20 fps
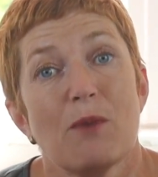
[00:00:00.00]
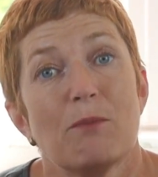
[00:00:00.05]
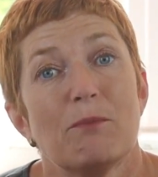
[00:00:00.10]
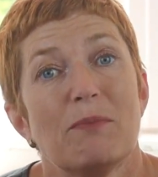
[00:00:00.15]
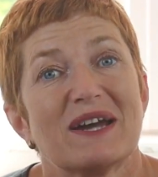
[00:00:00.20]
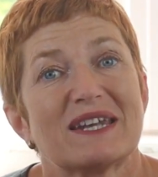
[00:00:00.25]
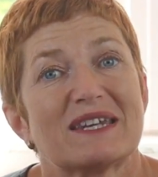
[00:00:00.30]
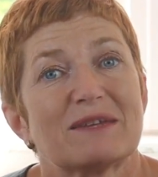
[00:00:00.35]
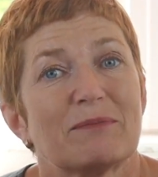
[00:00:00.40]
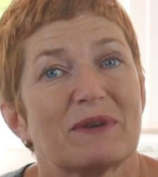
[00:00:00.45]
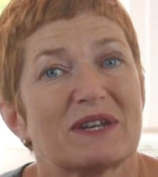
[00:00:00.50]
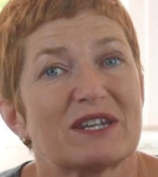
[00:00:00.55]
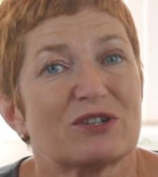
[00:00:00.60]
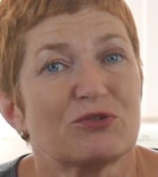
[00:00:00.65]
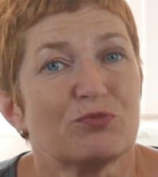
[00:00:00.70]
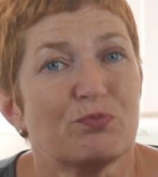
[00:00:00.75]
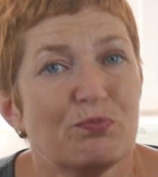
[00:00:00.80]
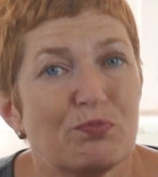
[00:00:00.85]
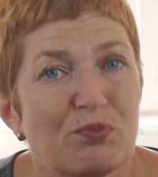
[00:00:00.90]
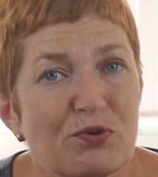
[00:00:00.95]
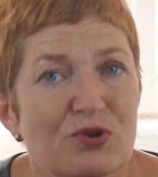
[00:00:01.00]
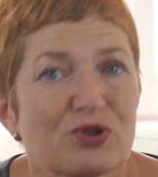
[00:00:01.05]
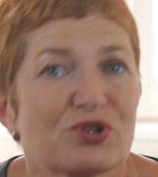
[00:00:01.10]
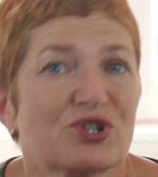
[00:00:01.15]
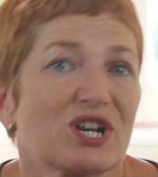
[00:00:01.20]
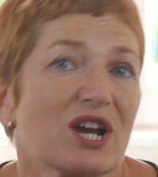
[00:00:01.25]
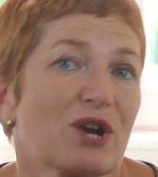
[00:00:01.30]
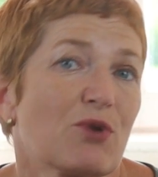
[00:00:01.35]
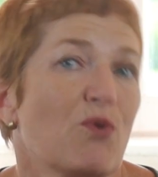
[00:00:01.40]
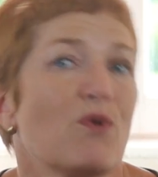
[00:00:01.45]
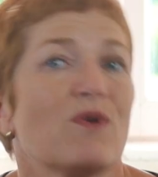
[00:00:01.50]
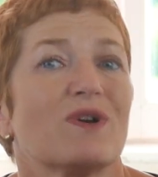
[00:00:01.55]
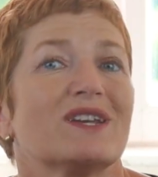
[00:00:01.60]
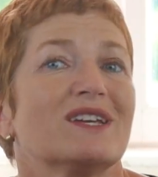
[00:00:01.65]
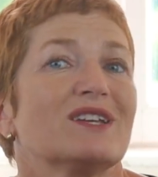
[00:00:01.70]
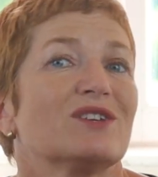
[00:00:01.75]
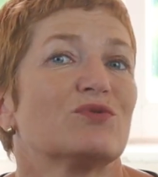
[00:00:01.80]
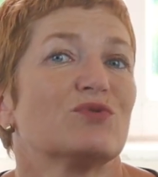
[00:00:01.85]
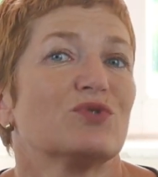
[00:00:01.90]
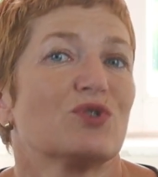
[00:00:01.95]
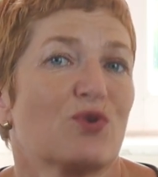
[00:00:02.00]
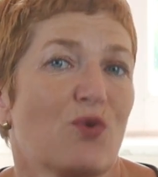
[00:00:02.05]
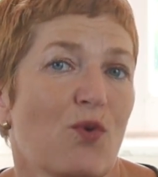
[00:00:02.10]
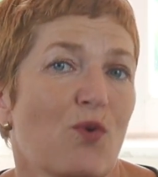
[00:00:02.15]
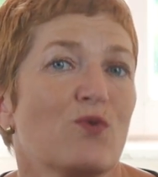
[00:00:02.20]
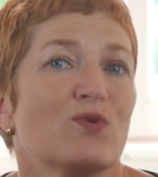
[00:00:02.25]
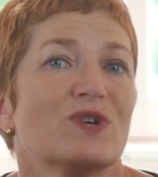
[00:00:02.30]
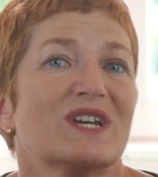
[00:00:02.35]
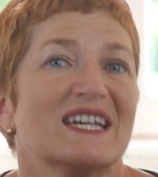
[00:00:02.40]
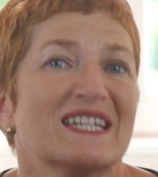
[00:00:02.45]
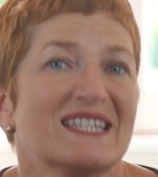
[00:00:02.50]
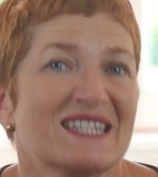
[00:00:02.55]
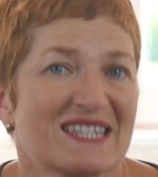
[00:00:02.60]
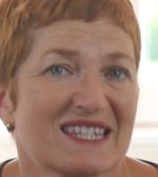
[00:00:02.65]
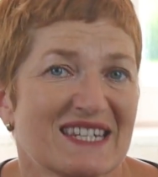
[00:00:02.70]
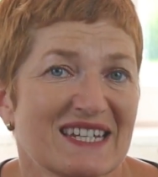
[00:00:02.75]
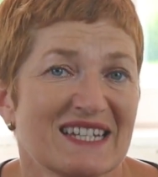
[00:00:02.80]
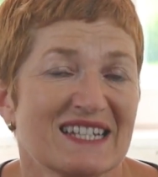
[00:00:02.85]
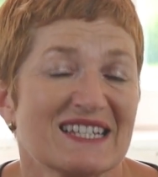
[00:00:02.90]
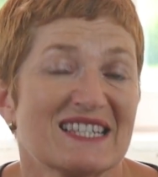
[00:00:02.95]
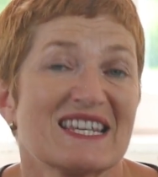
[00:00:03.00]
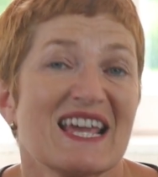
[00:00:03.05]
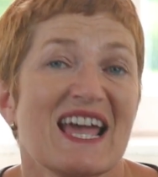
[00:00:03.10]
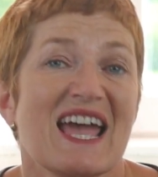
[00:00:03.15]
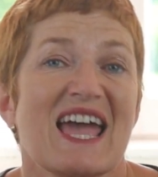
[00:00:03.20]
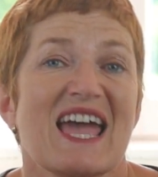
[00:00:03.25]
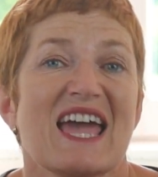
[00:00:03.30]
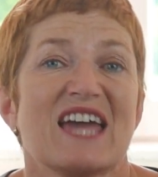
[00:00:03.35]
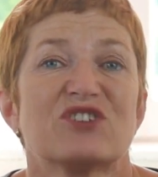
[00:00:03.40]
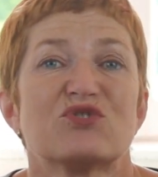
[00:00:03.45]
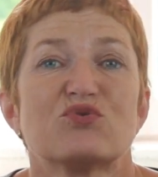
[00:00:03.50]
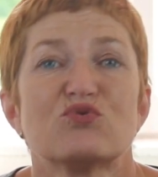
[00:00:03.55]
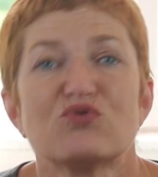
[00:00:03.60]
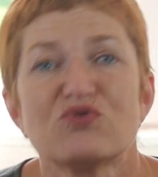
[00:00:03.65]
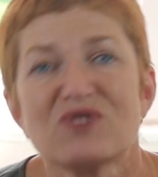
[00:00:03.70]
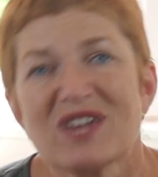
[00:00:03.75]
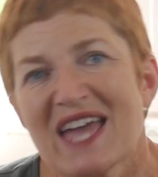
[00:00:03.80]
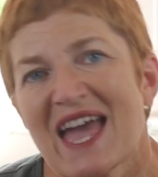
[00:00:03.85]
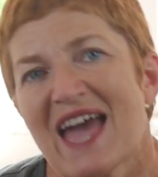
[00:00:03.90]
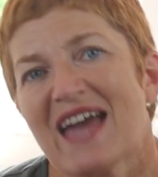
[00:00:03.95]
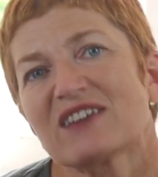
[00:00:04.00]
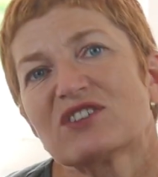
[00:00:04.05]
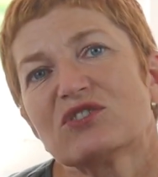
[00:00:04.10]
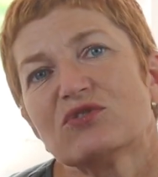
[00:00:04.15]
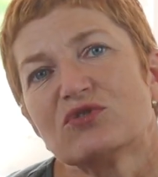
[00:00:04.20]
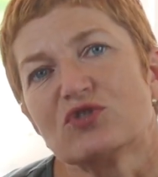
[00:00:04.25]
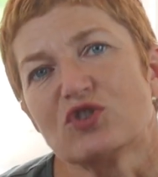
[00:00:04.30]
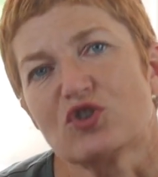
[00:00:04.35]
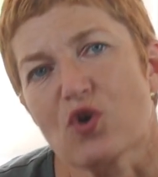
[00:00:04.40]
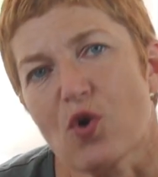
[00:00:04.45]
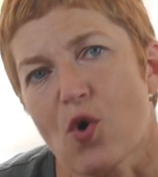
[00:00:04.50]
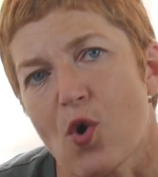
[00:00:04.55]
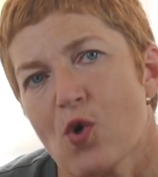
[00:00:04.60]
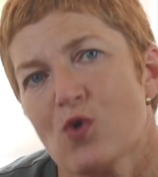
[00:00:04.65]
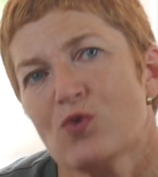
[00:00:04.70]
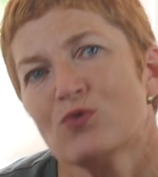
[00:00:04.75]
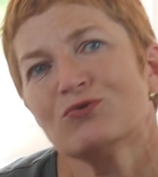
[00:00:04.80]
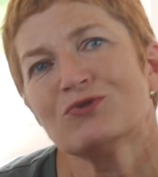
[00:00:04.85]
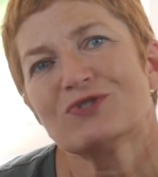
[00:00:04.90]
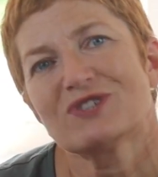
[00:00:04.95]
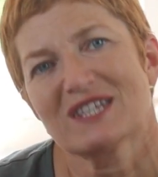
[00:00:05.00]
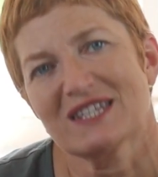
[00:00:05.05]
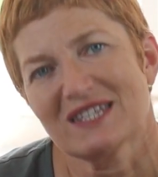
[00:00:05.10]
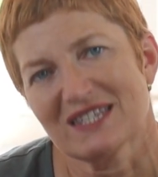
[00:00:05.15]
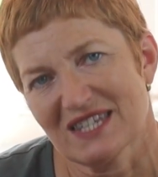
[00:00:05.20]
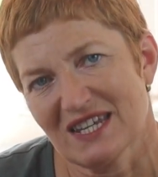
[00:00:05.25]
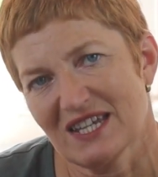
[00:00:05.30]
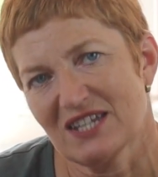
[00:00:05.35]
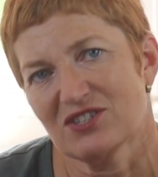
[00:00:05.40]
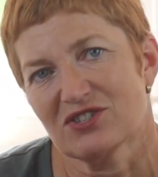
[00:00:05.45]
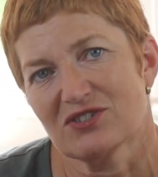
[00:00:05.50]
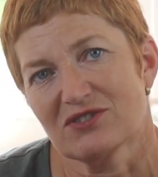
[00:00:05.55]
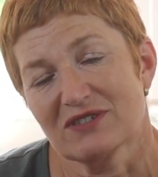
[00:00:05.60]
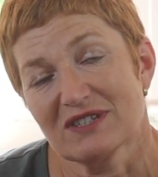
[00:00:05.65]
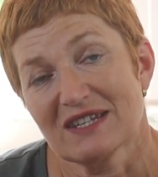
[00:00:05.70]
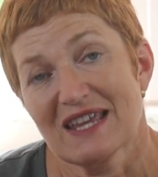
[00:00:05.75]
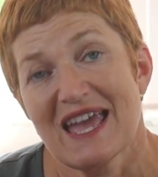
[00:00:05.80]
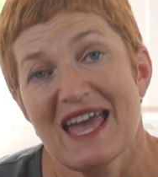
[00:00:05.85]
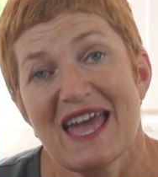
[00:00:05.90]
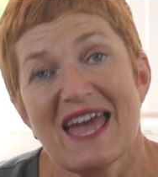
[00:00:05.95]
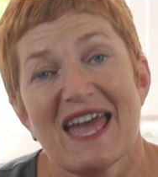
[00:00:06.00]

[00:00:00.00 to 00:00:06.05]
but to push according to your own instincts and to react on your own sensation.